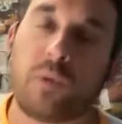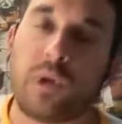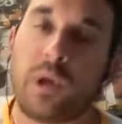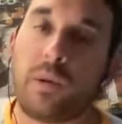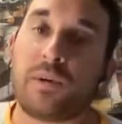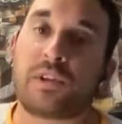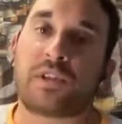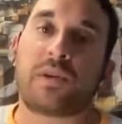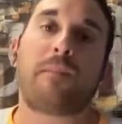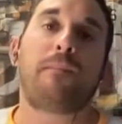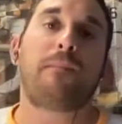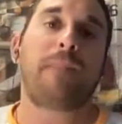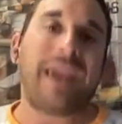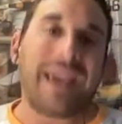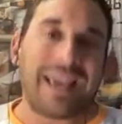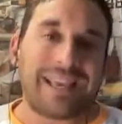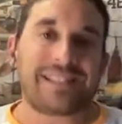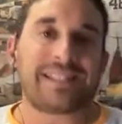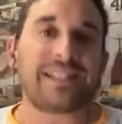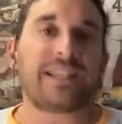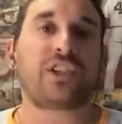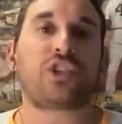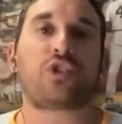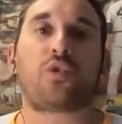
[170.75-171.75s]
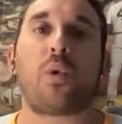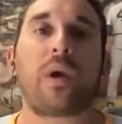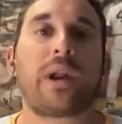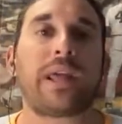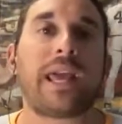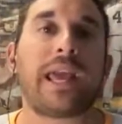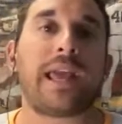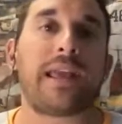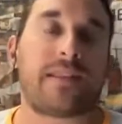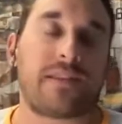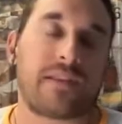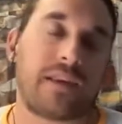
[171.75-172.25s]
was amazing in
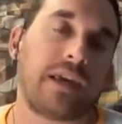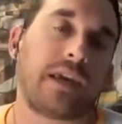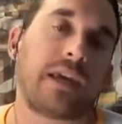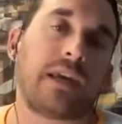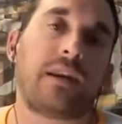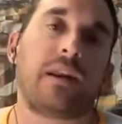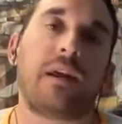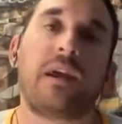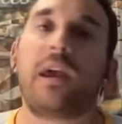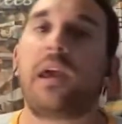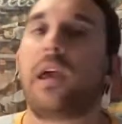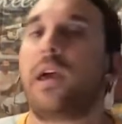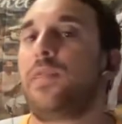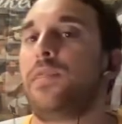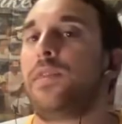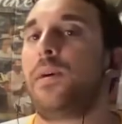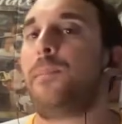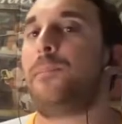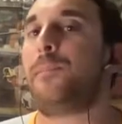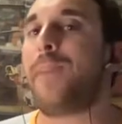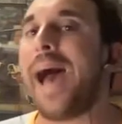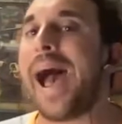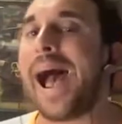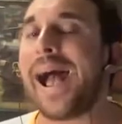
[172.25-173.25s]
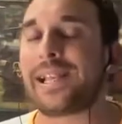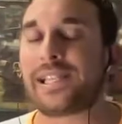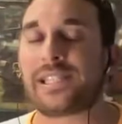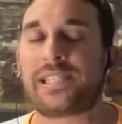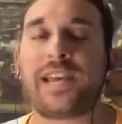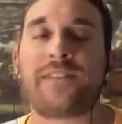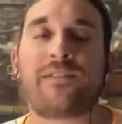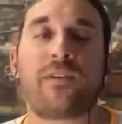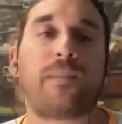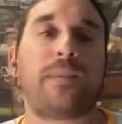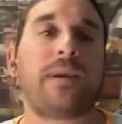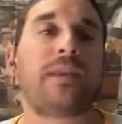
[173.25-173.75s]
2018. The bat's
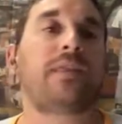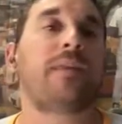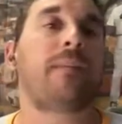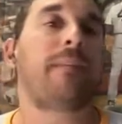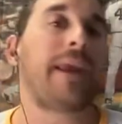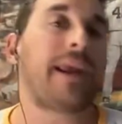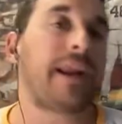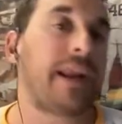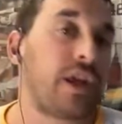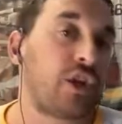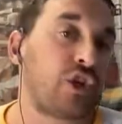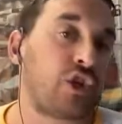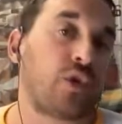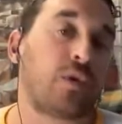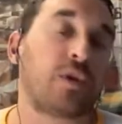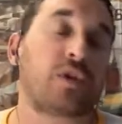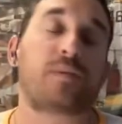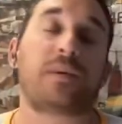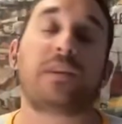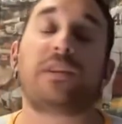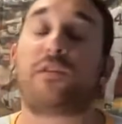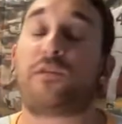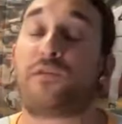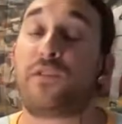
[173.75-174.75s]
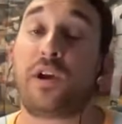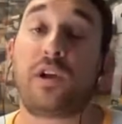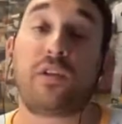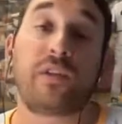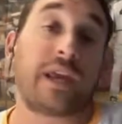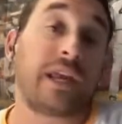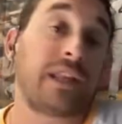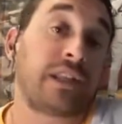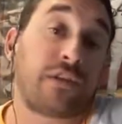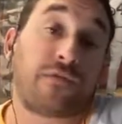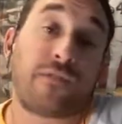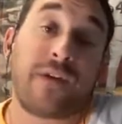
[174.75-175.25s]
never been the main issue. It's been the
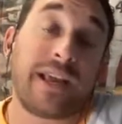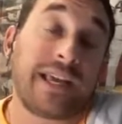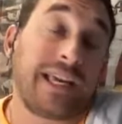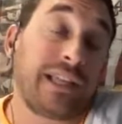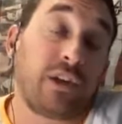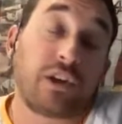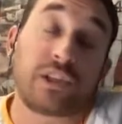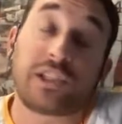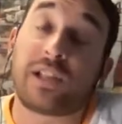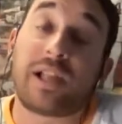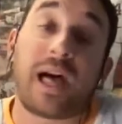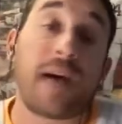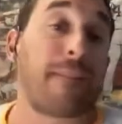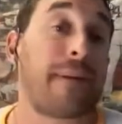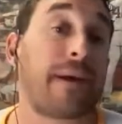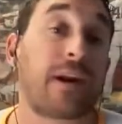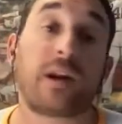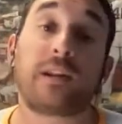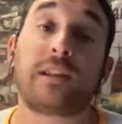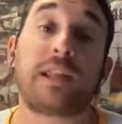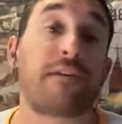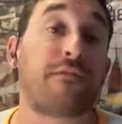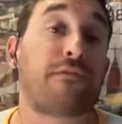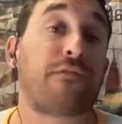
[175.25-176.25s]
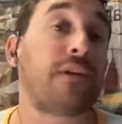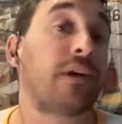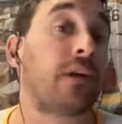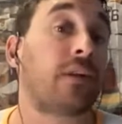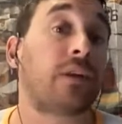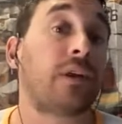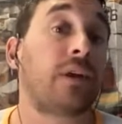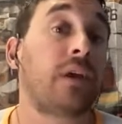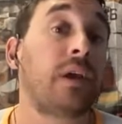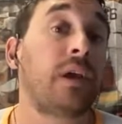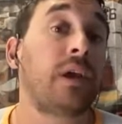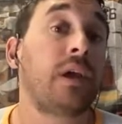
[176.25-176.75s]
fielding and defense. He looks a lot better in left
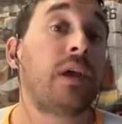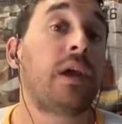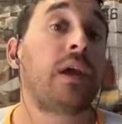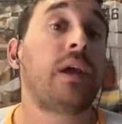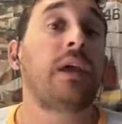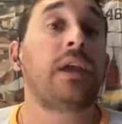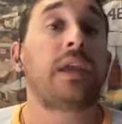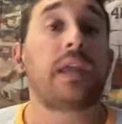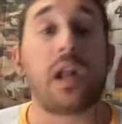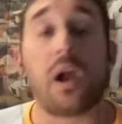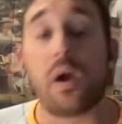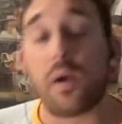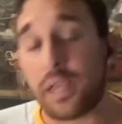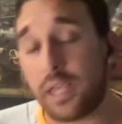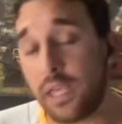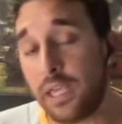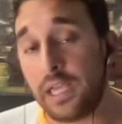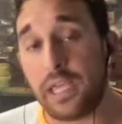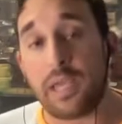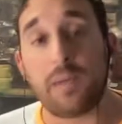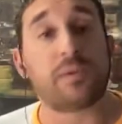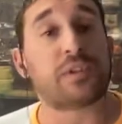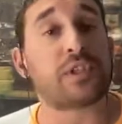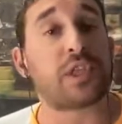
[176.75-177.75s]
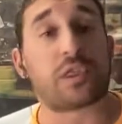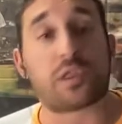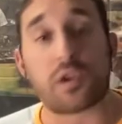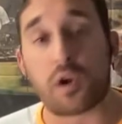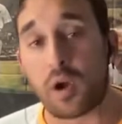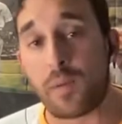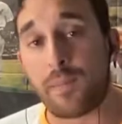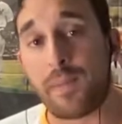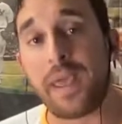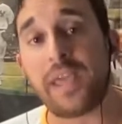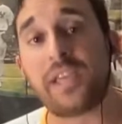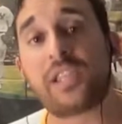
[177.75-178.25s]
field. You know, he was a
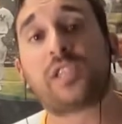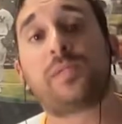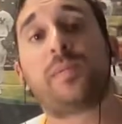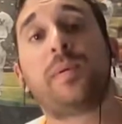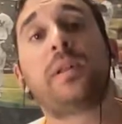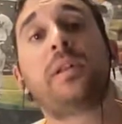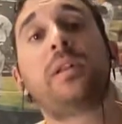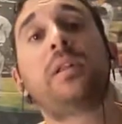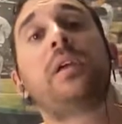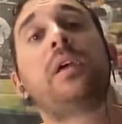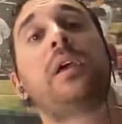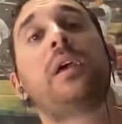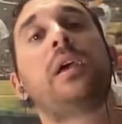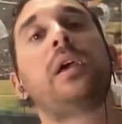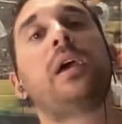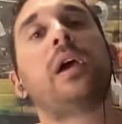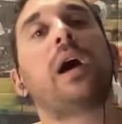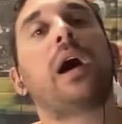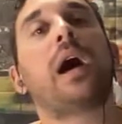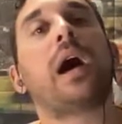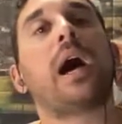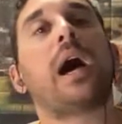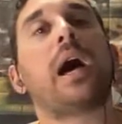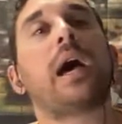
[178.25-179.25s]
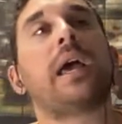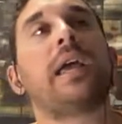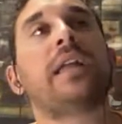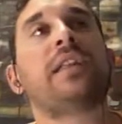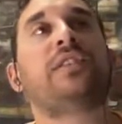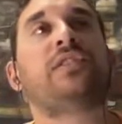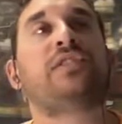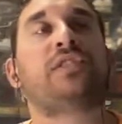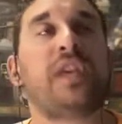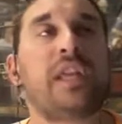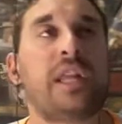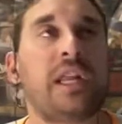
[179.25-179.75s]
third baseman.
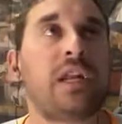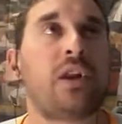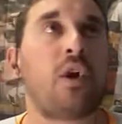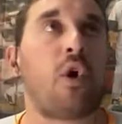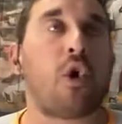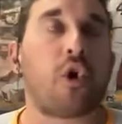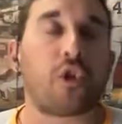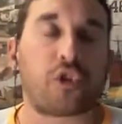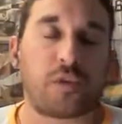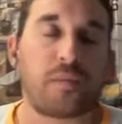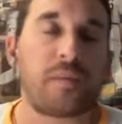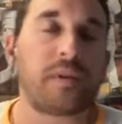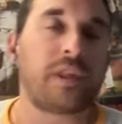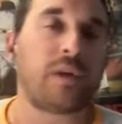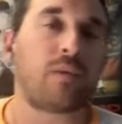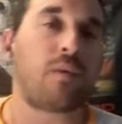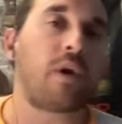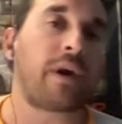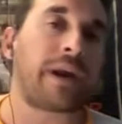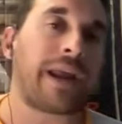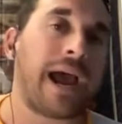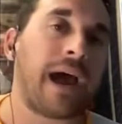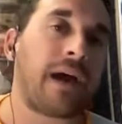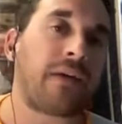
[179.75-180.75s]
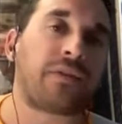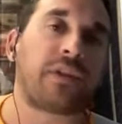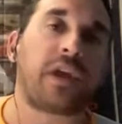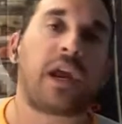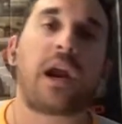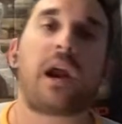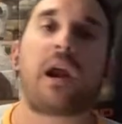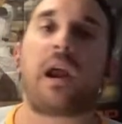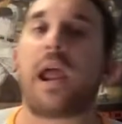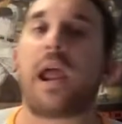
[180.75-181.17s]
It didn't ultimately work out there.